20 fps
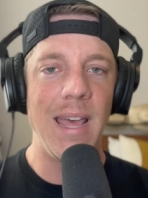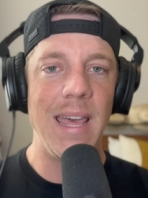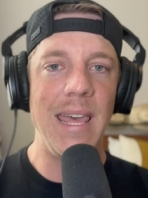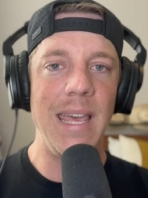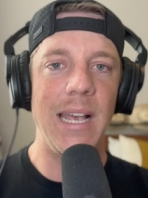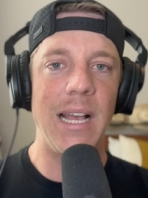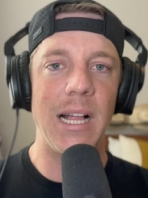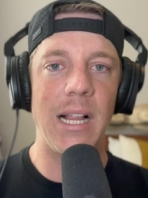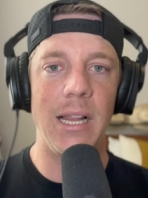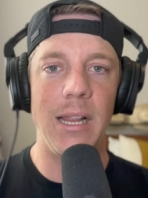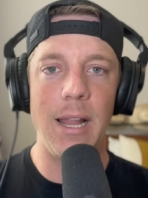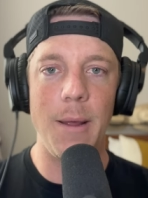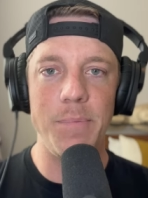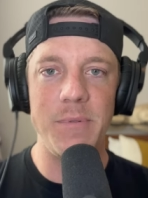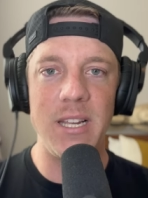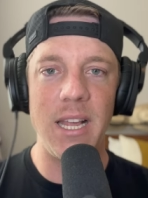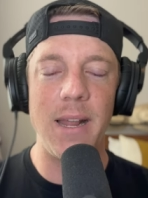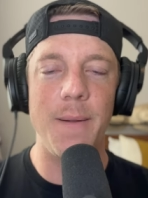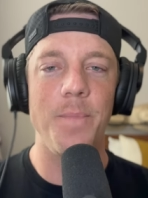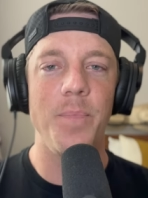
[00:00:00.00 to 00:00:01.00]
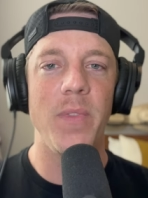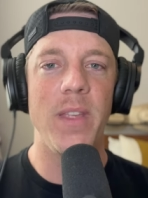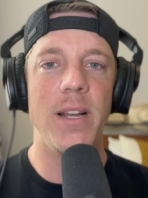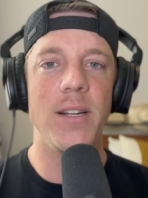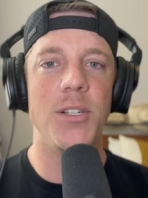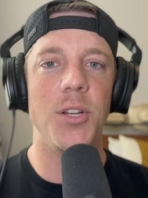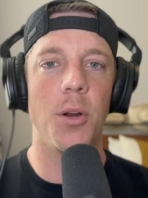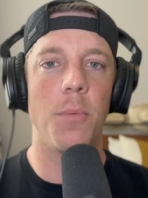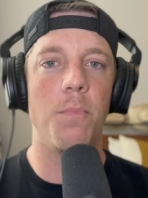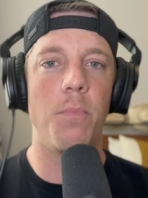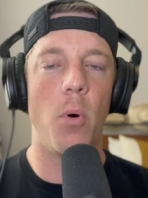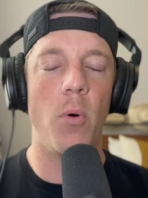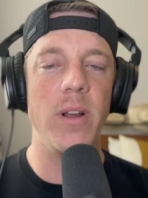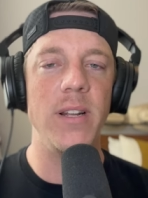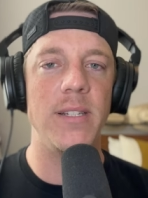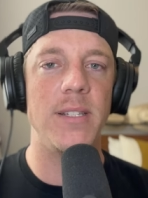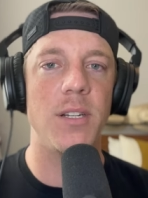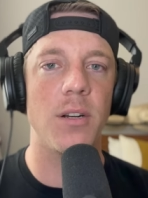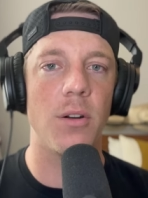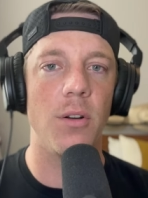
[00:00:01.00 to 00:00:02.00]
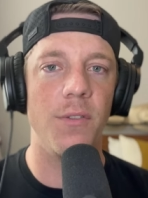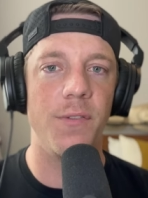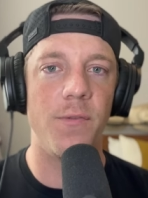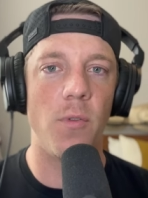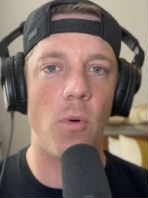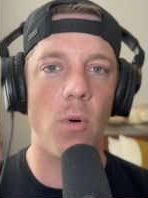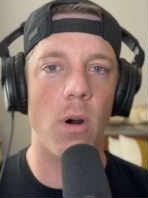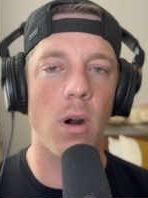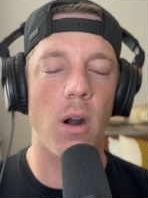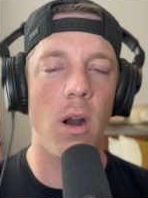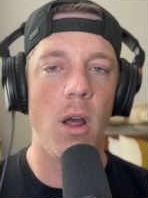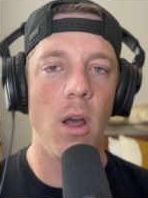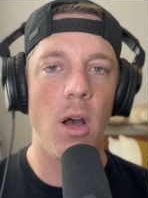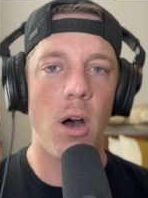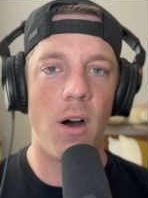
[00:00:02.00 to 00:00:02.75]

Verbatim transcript: He clipped it. He took 0.04